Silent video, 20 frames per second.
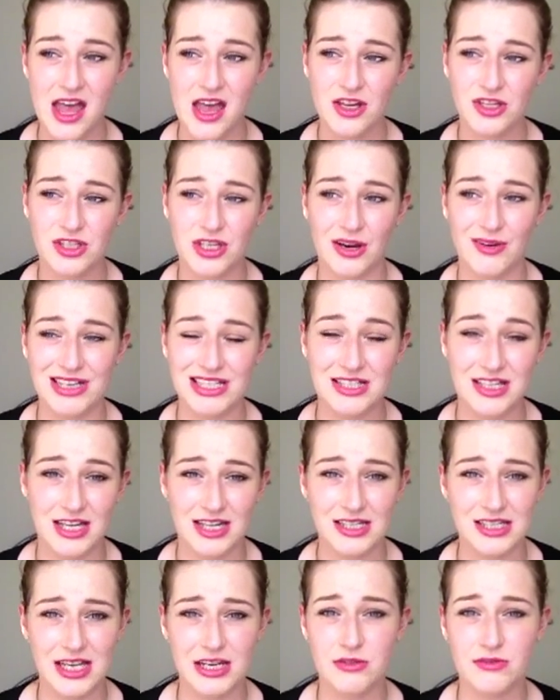so it
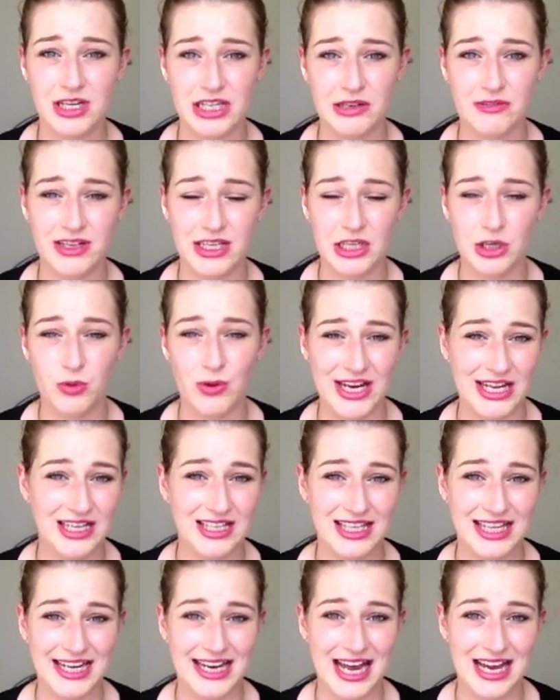sinks in really, really
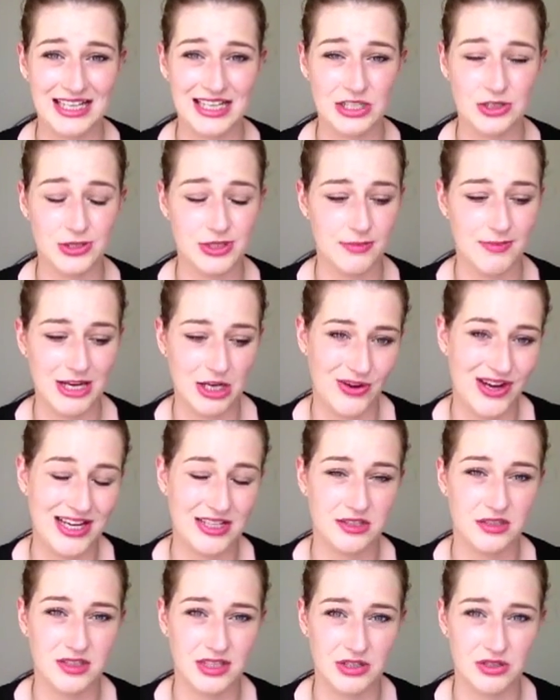quickly and it doesn't make your
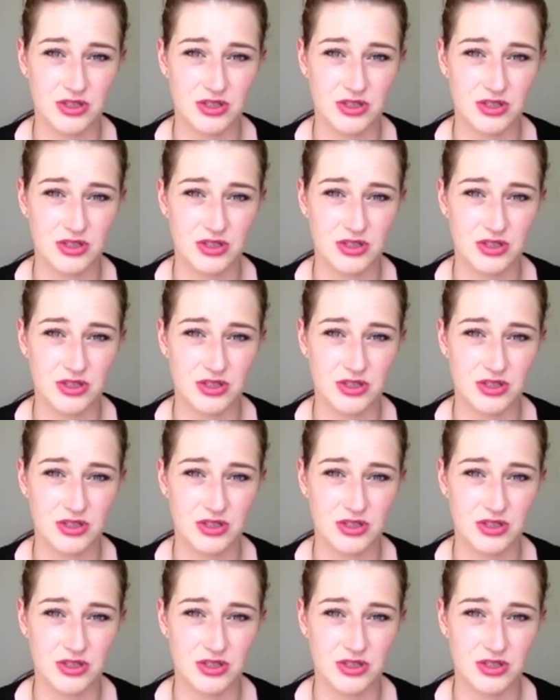hands so